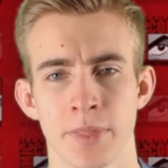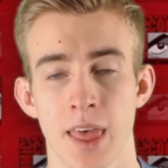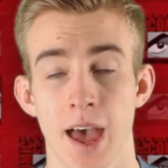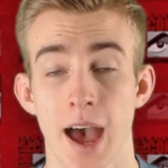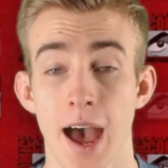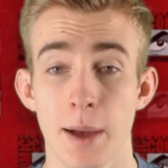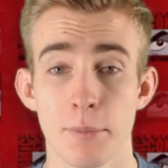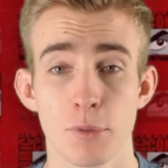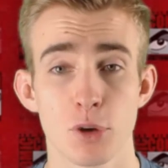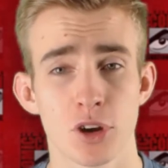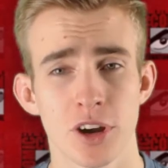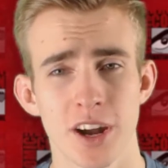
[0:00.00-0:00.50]

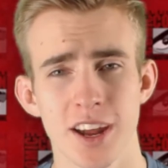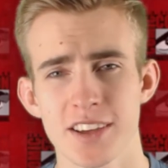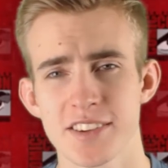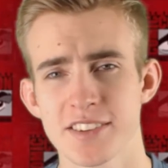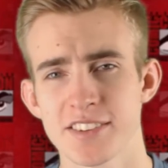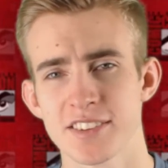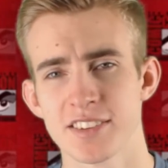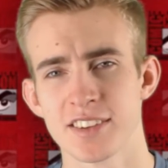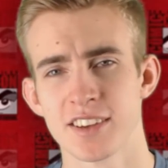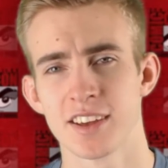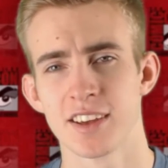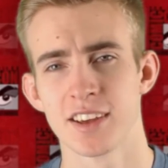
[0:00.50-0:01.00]
I'm
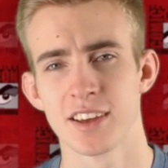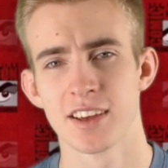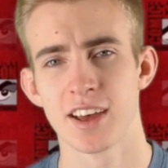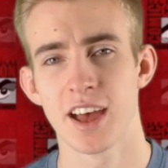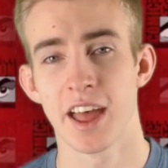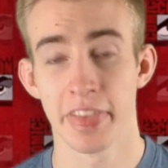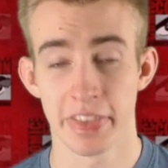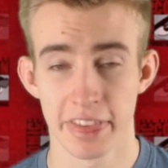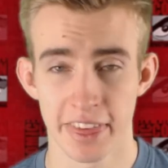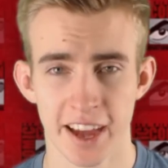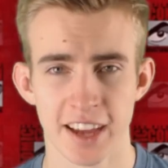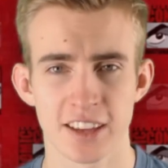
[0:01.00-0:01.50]
Chris,
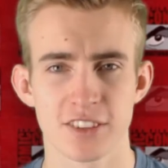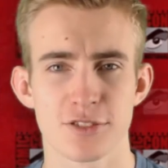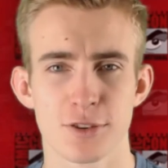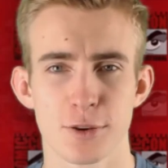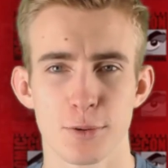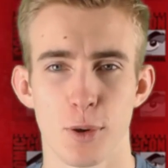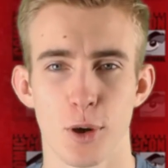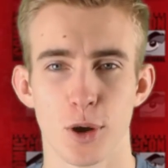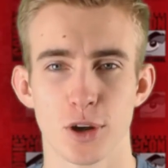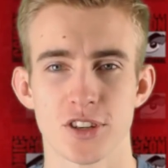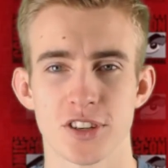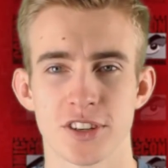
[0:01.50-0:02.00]
and thanks for
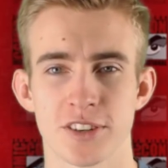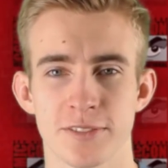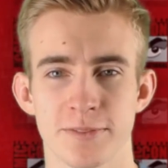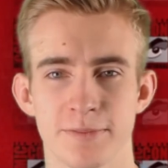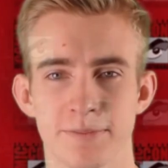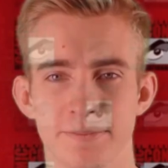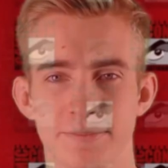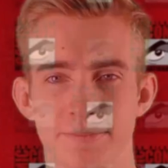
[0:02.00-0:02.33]
watching.